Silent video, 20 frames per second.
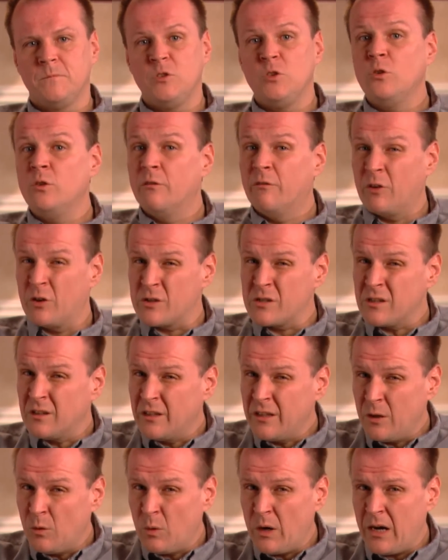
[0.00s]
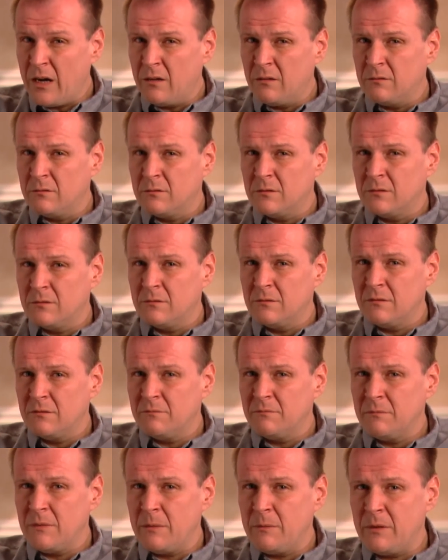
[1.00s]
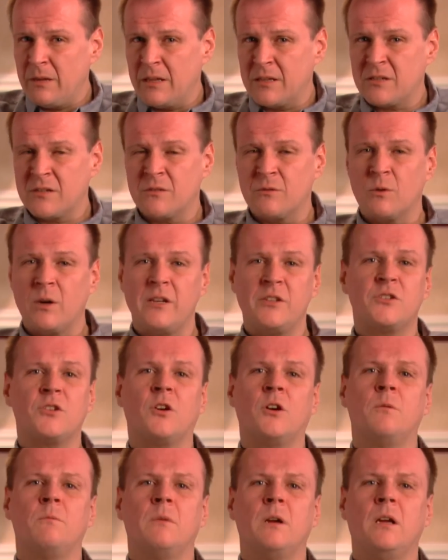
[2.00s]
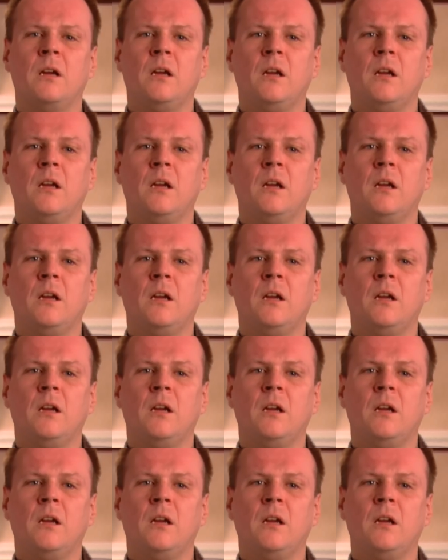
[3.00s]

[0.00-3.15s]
universally aware. Maybe that's the right term.